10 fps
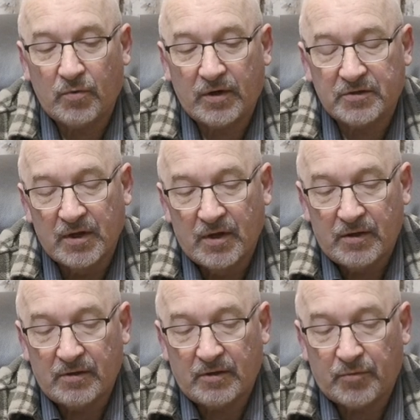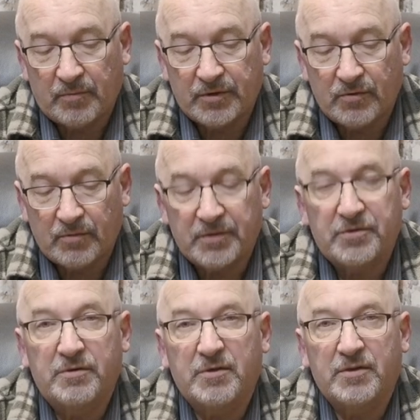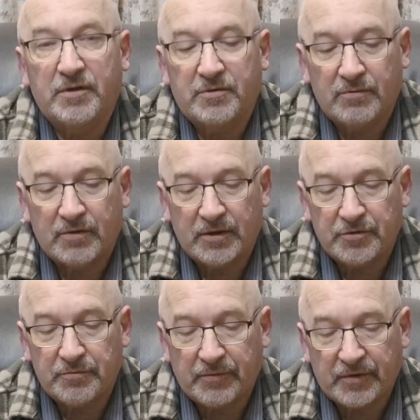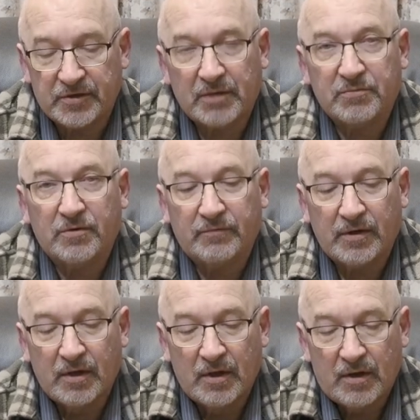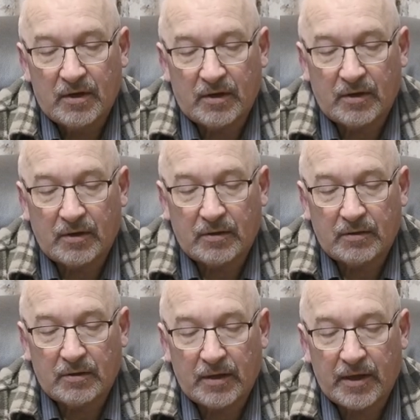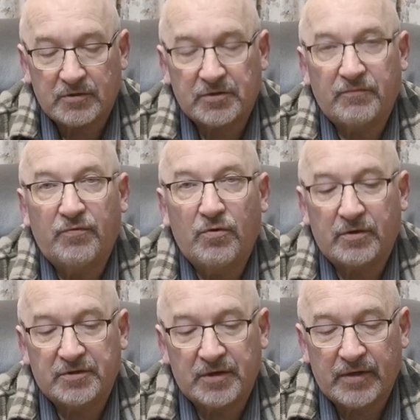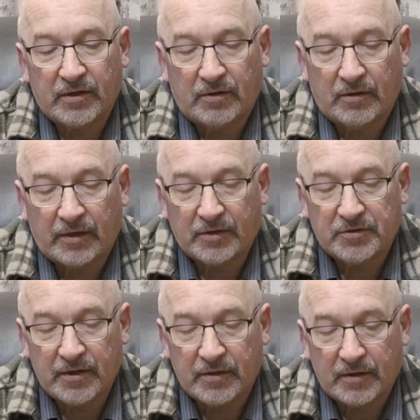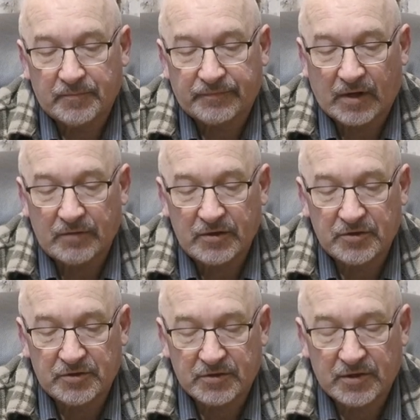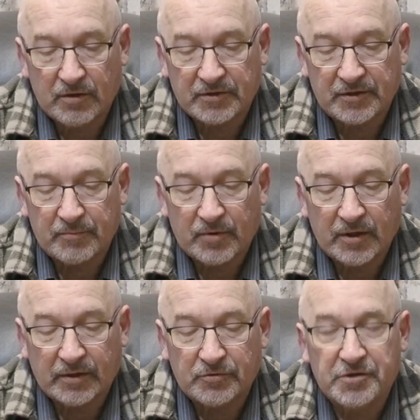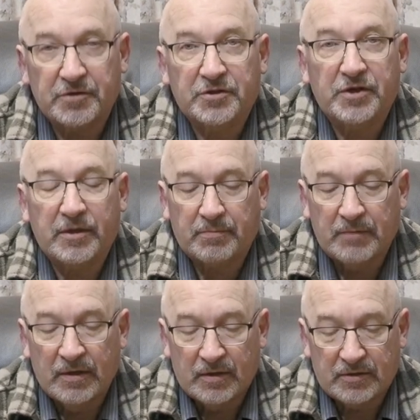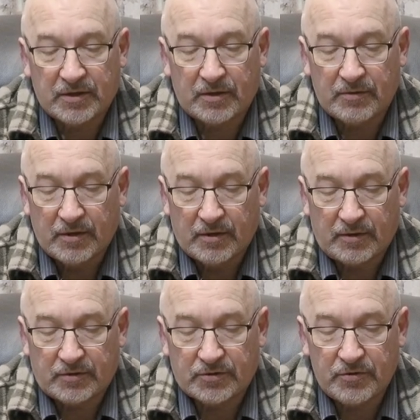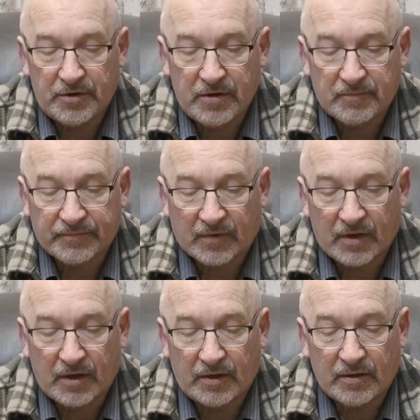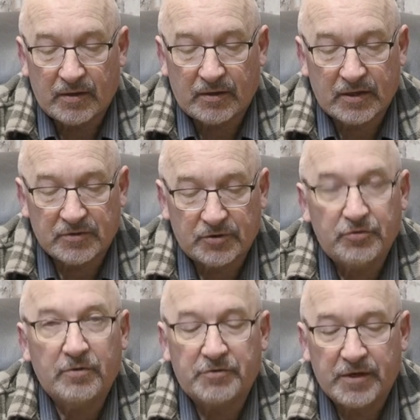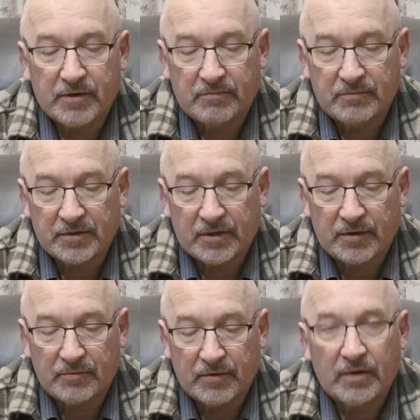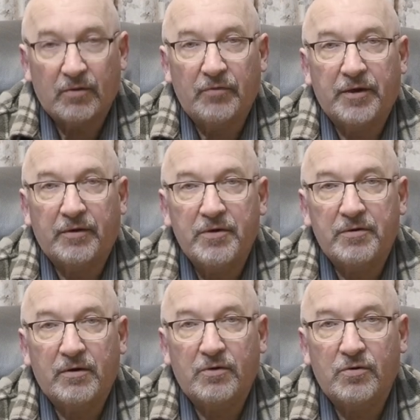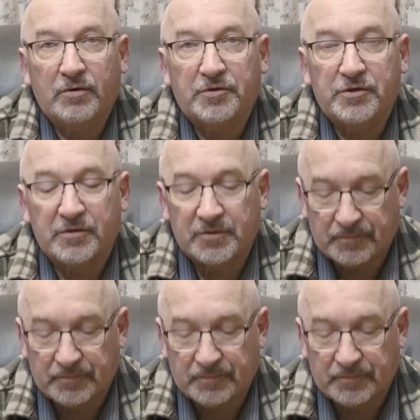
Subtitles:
ones, you can probably do it, but you just need to jury-rig some sort of a housing for it so they can connect together. And this is just held together by electrician's tape, so it's sturdy and does the trick. So on that note, I'll call it cheers.